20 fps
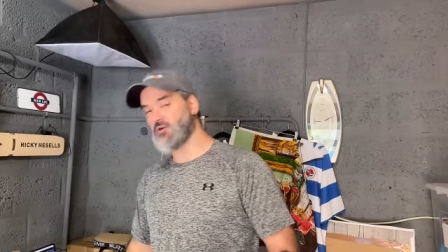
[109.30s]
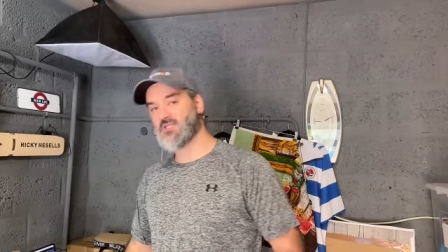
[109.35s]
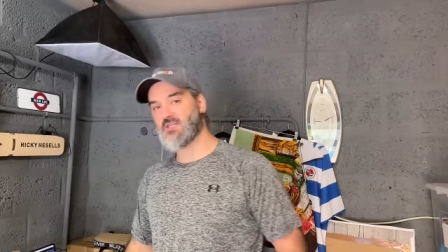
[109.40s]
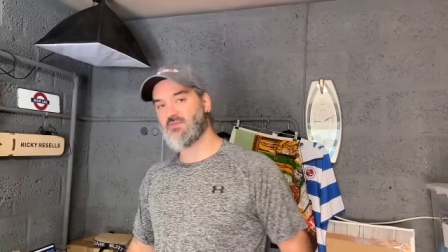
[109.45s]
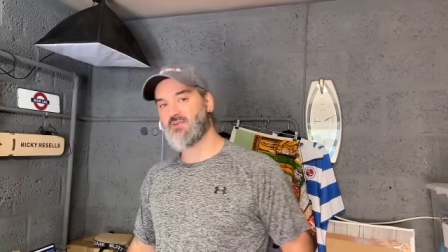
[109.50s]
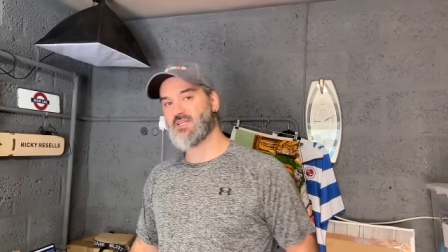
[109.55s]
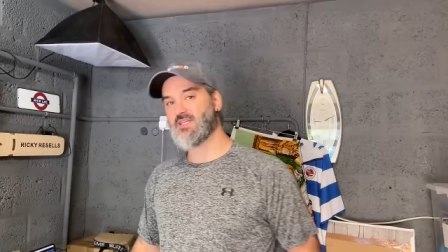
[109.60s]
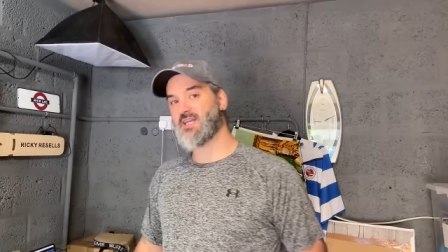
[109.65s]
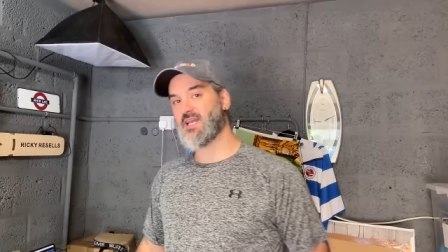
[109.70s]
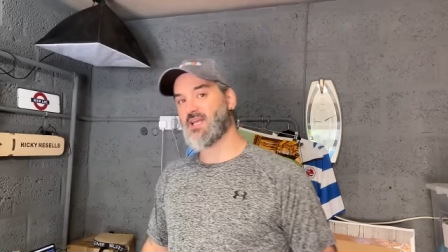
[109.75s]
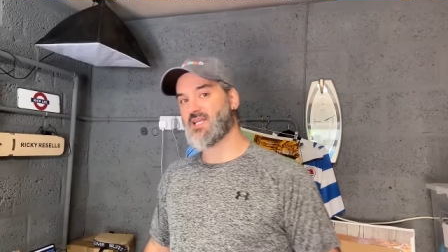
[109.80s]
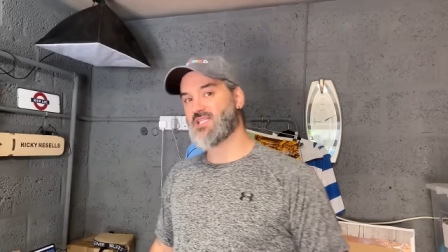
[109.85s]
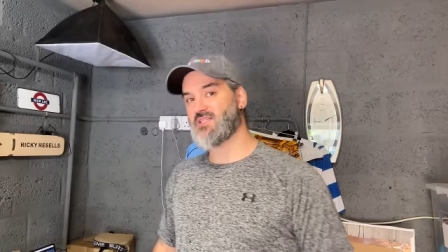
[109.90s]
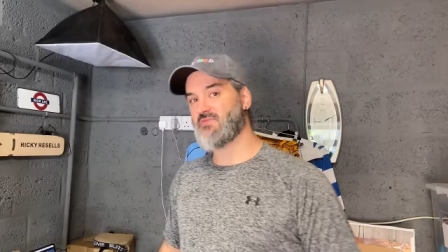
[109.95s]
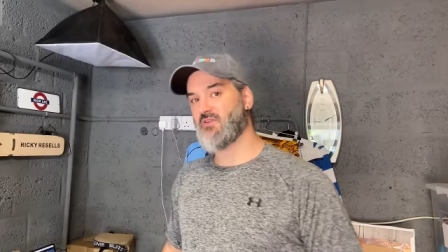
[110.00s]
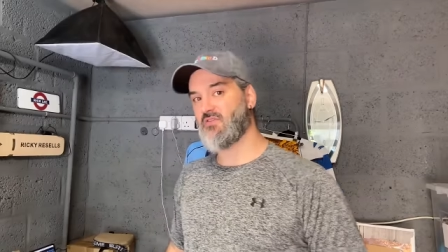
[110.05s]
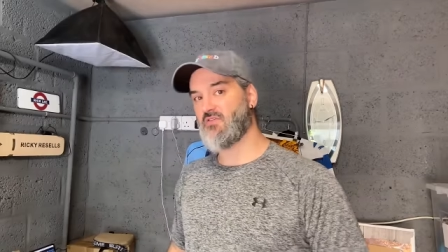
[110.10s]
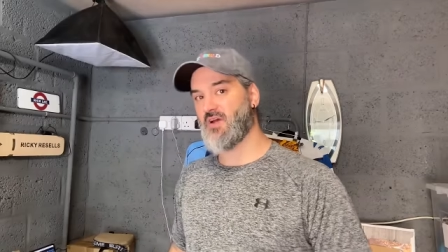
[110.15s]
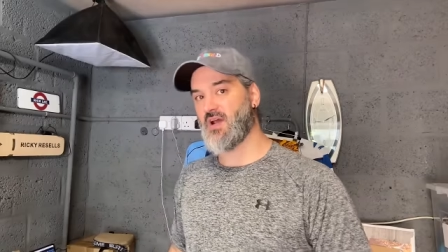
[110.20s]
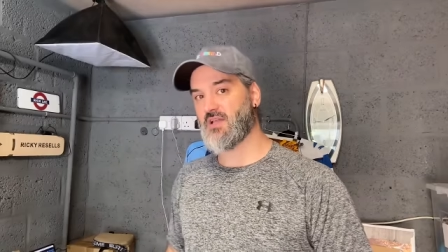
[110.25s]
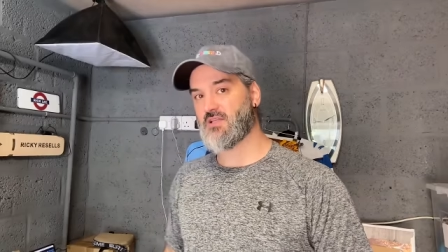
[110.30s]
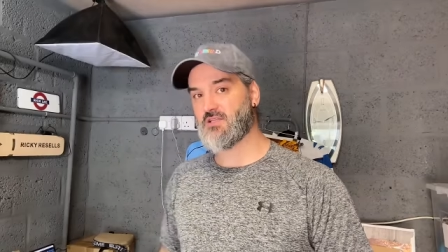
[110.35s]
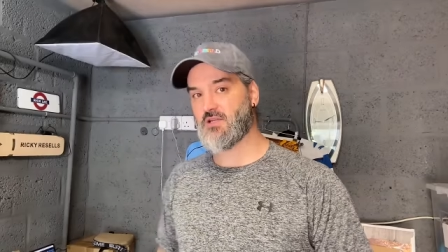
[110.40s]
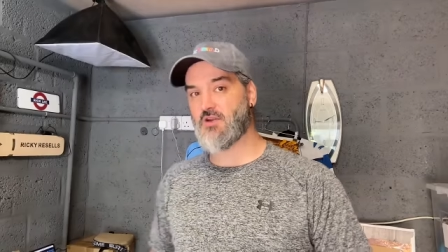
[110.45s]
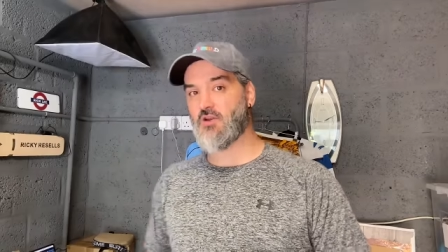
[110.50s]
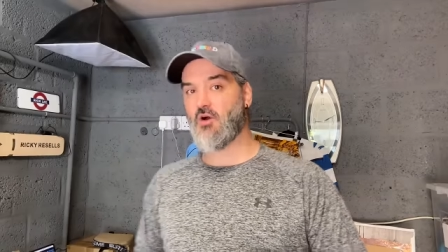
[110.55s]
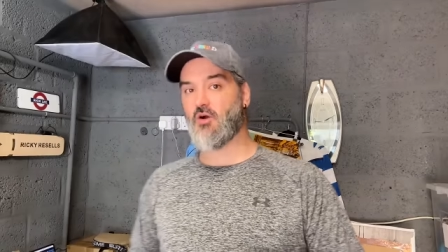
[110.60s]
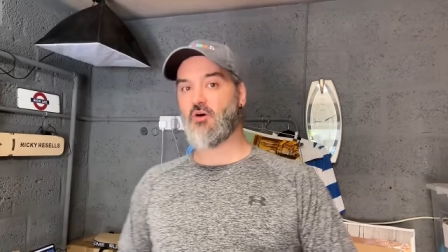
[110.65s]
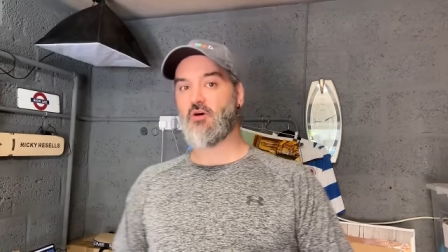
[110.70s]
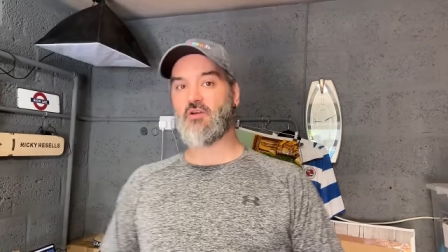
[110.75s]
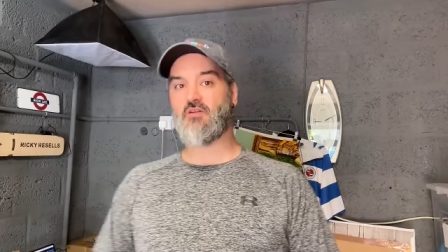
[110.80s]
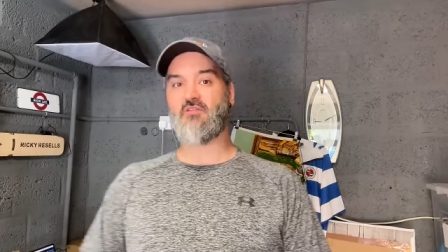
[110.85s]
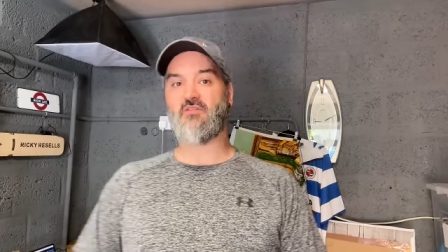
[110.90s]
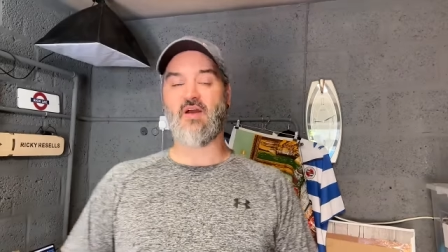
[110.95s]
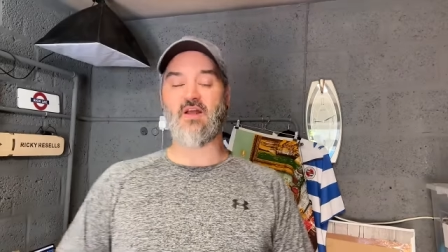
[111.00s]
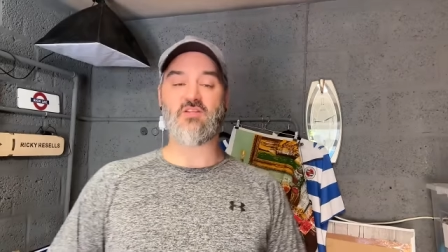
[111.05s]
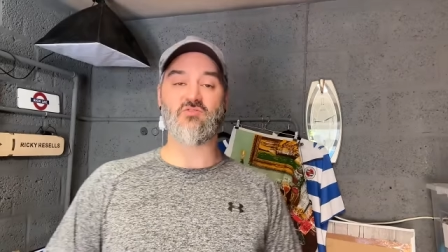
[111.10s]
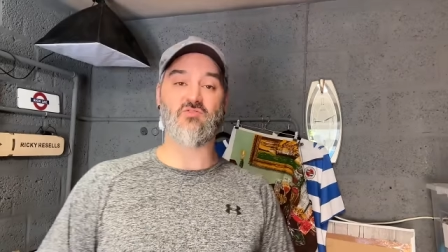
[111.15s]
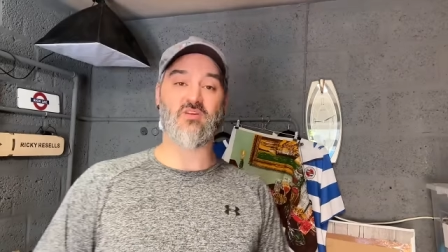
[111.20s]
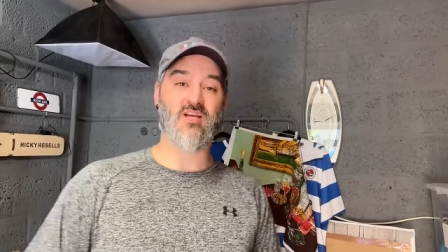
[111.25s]
there is a negative effect and a knock-on
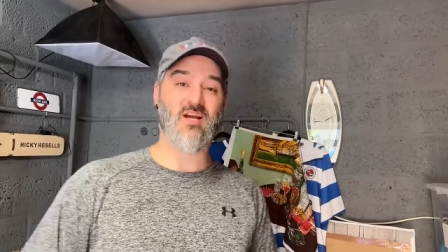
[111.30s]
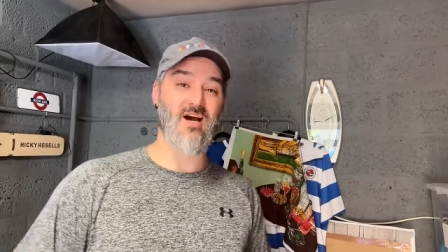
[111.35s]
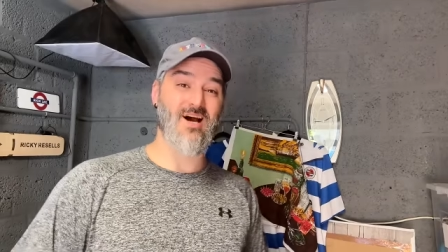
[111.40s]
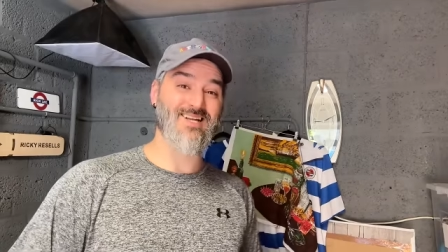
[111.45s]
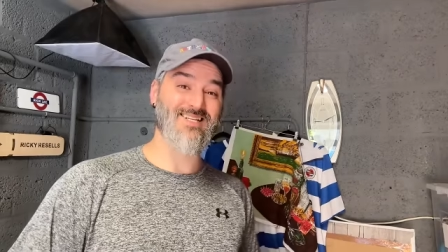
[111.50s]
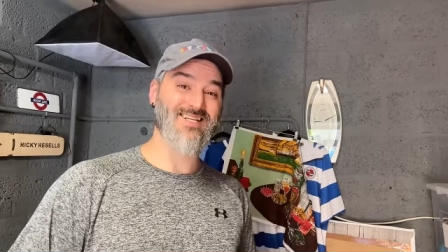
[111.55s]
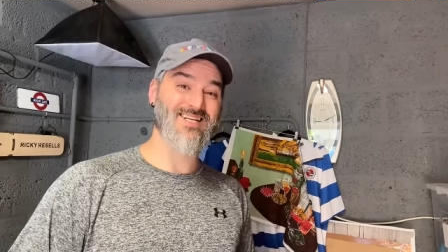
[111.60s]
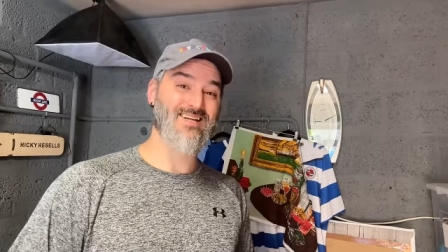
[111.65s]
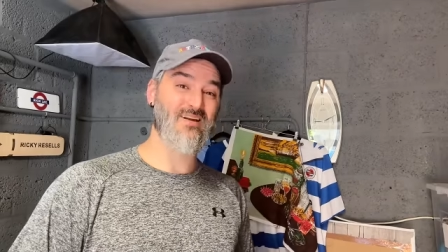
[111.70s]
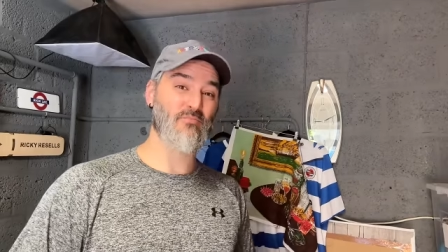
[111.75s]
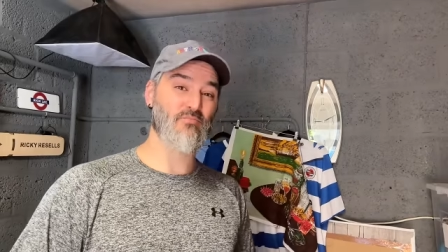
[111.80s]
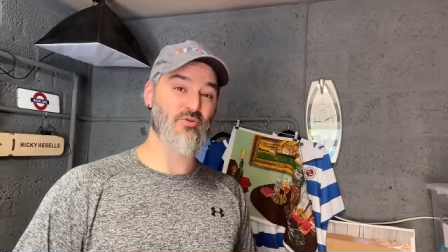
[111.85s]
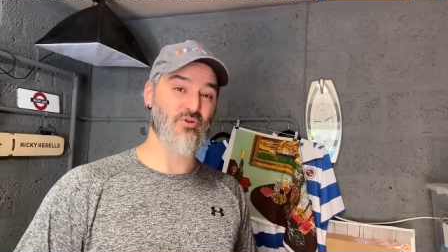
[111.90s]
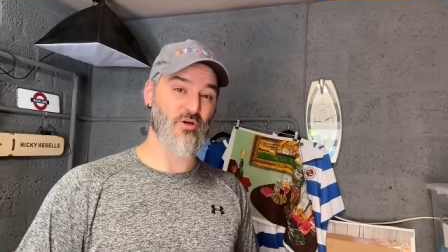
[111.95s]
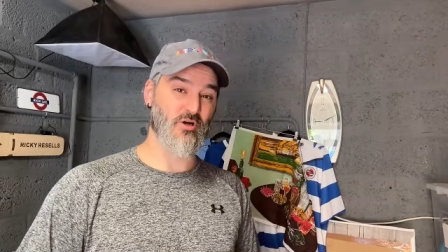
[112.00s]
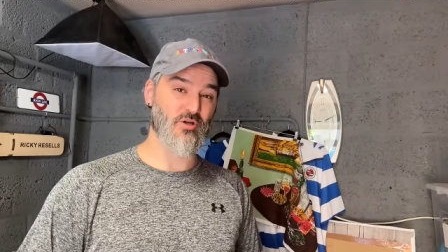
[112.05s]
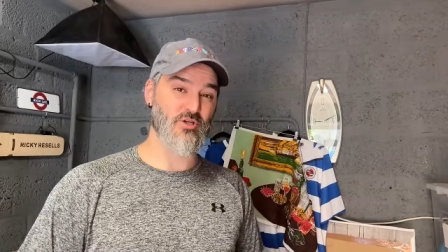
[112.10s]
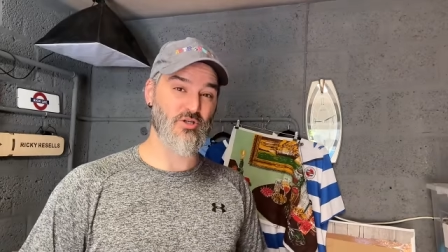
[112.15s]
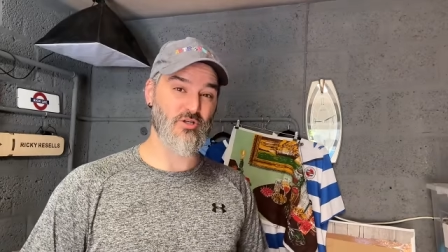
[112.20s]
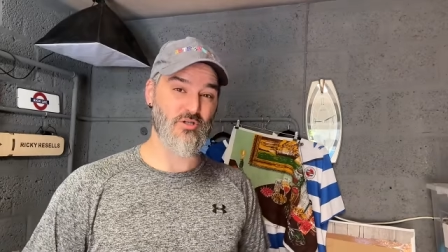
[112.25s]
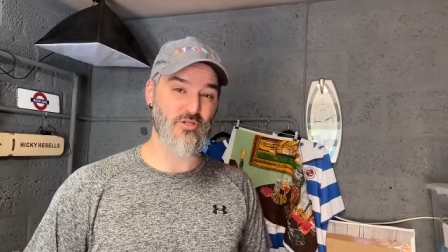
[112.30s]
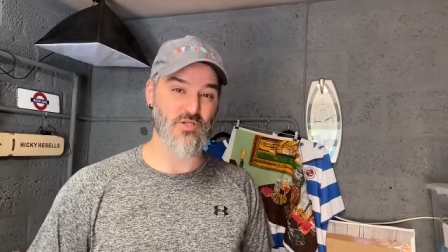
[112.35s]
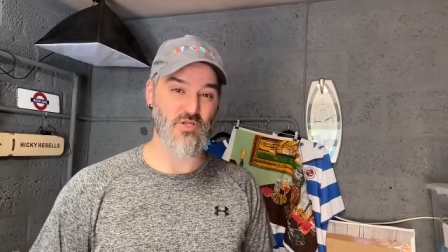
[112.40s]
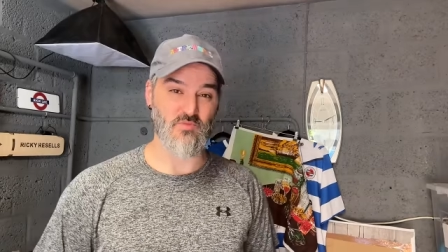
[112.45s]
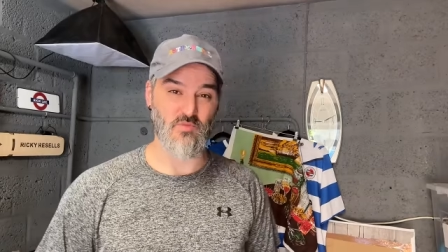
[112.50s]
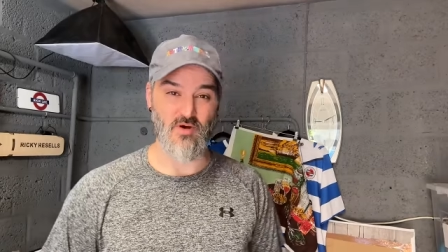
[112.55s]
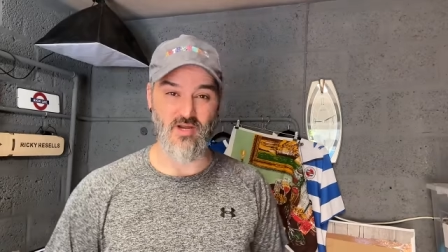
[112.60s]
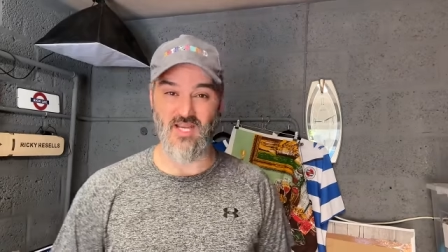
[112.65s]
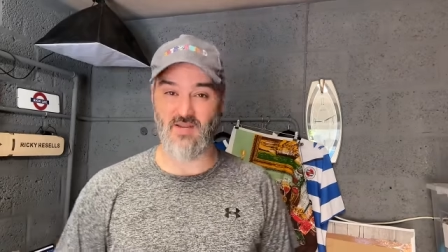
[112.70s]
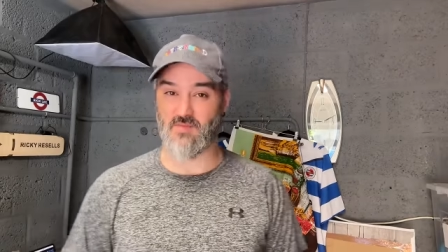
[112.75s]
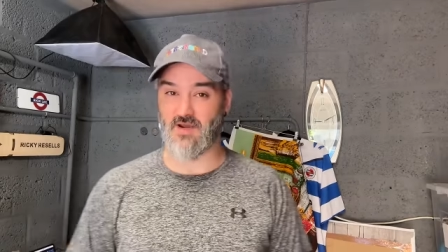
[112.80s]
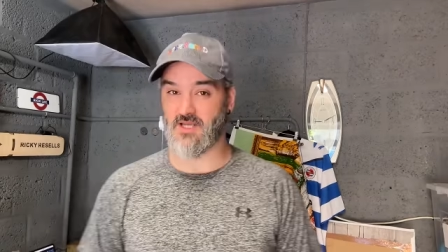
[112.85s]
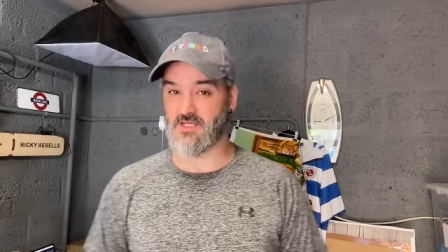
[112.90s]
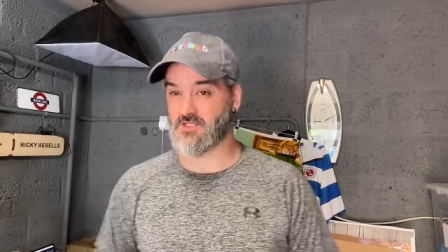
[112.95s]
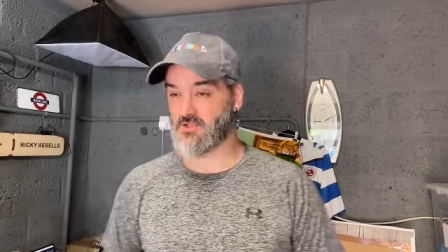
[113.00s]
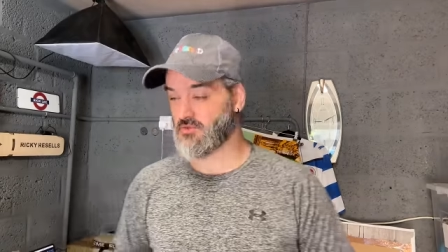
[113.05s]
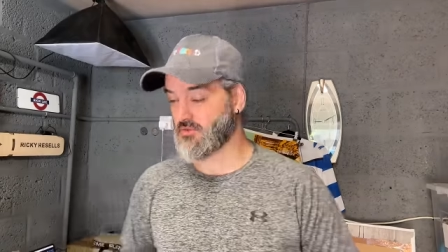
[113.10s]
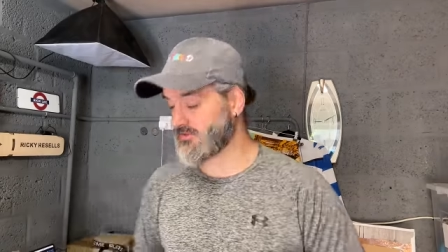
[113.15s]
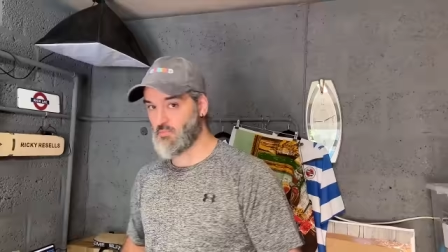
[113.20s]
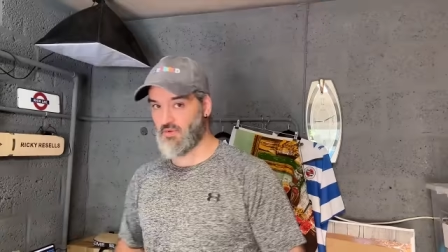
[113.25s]
effect regarding production to my eBay
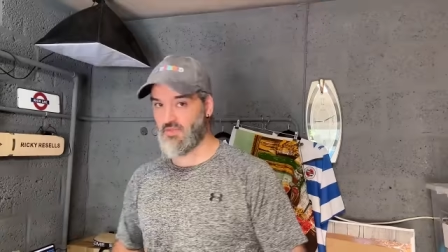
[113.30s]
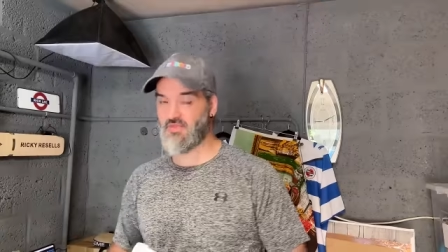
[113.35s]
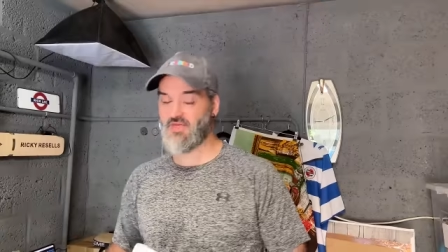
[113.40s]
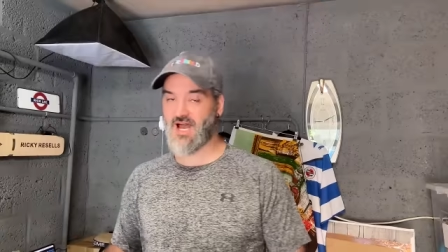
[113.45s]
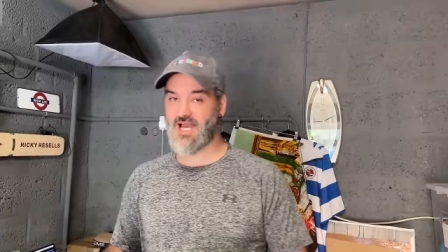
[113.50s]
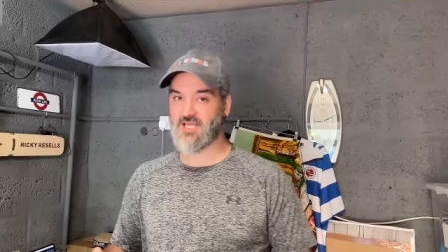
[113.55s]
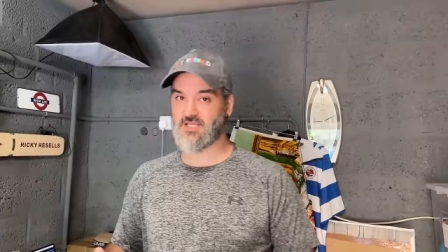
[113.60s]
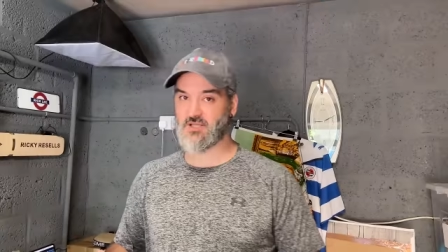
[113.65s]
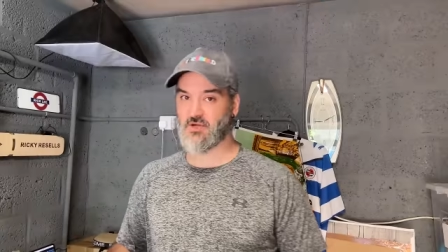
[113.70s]
store. But that is